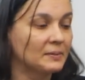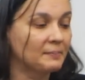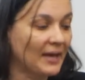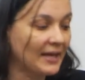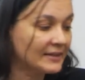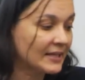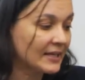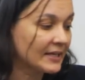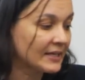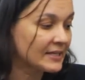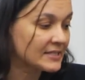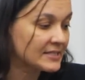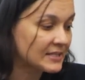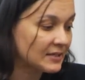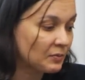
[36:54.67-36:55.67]
the main thing
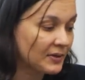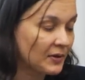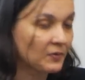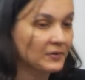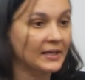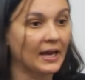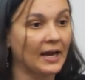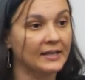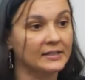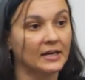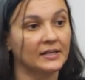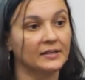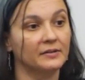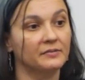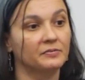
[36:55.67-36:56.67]
is that we only had
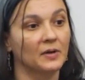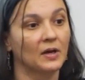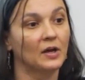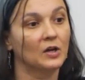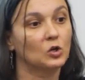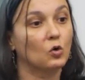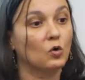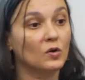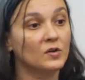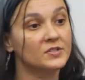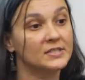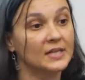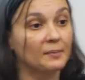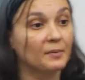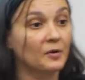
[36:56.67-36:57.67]
kind of
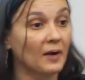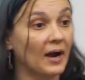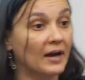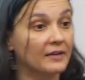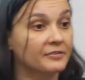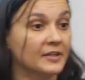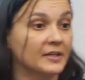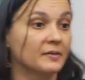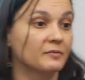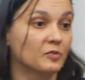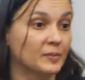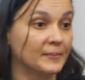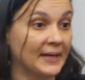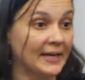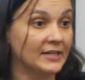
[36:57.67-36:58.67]
coarse demographic
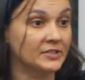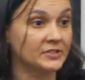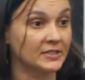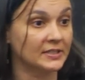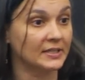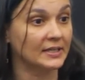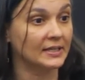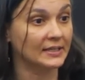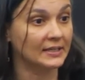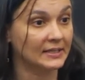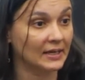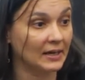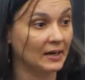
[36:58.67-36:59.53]
information